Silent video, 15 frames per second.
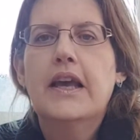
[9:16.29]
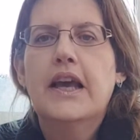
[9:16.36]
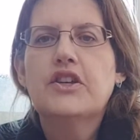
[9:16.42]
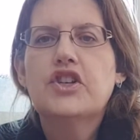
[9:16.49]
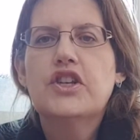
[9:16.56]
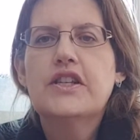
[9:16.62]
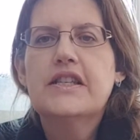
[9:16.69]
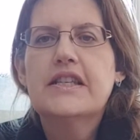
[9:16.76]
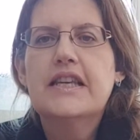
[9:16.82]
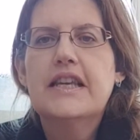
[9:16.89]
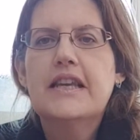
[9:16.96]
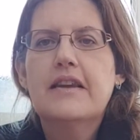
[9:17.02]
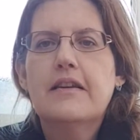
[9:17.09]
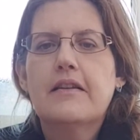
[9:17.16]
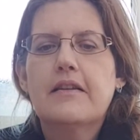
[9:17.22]
As you can
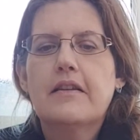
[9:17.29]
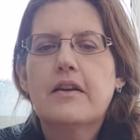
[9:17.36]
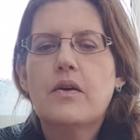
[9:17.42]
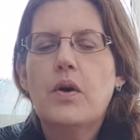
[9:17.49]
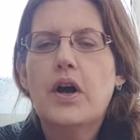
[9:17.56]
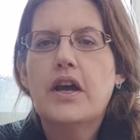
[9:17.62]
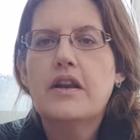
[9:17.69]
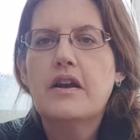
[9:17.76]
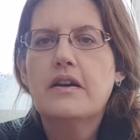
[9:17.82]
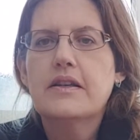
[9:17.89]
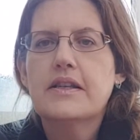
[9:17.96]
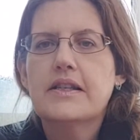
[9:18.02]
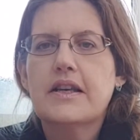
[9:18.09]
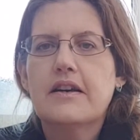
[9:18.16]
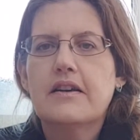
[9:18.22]
see, quite a
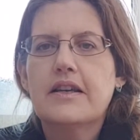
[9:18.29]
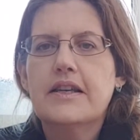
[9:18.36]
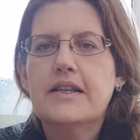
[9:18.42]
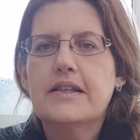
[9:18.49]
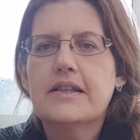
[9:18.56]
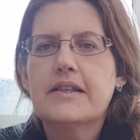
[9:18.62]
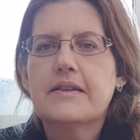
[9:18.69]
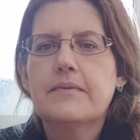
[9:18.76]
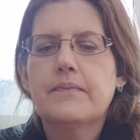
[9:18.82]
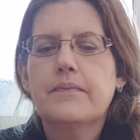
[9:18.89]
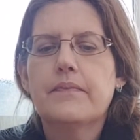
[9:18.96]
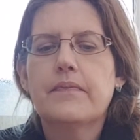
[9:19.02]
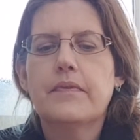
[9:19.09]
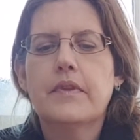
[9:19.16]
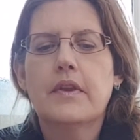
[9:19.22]
nice size.
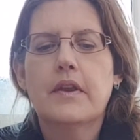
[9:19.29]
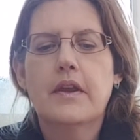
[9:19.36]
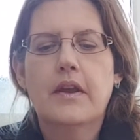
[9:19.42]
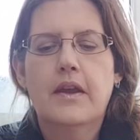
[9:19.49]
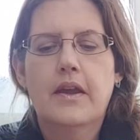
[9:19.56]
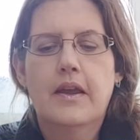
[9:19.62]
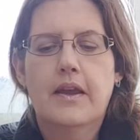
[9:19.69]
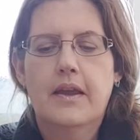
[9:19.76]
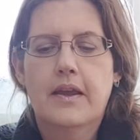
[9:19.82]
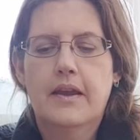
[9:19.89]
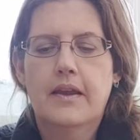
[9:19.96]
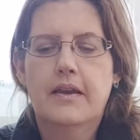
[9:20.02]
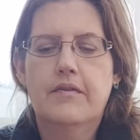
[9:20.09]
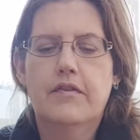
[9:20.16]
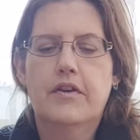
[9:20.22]

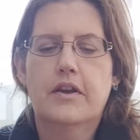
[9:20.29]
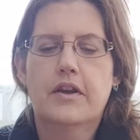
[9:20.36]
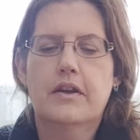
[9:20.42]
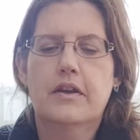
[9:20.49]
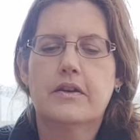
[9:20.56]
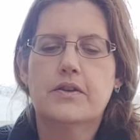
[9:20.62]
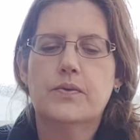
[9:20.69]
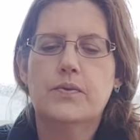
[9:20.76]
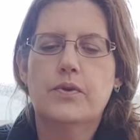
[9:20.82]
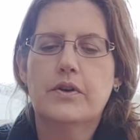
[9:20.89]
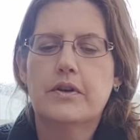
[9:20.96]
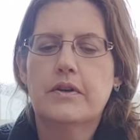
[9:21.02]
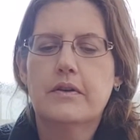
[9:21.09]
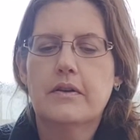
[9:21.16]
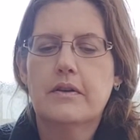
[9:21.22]
If I cut
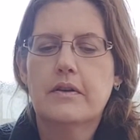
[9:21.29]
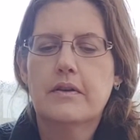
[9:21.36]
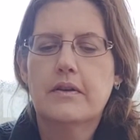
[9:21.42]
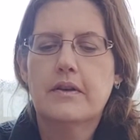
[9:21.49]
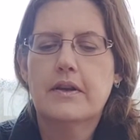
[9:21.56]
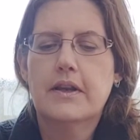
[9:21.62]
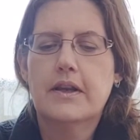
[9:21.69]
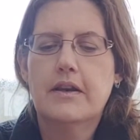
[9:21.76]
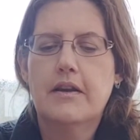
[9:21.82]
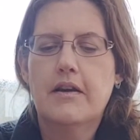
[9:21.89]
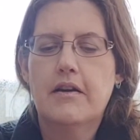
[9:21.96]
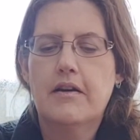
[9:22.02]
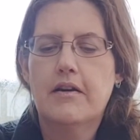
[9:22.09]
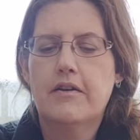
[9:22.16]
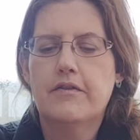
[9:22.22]
one in
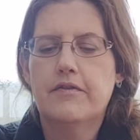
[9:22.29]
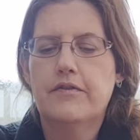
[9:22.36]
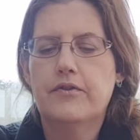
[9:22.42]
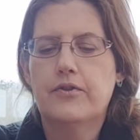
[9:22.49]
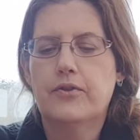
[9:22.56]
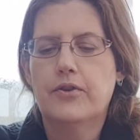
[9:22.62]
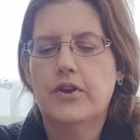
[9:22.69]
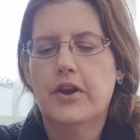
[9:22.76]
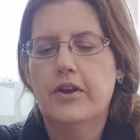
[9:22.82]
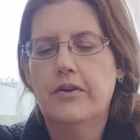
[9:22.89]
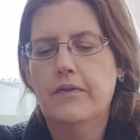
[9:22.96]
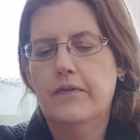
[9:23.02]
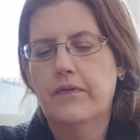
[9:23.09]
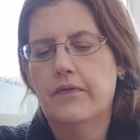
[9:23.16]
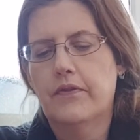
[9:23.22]
half for
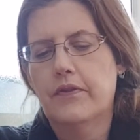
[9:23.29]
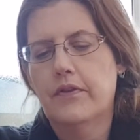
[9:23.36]
you.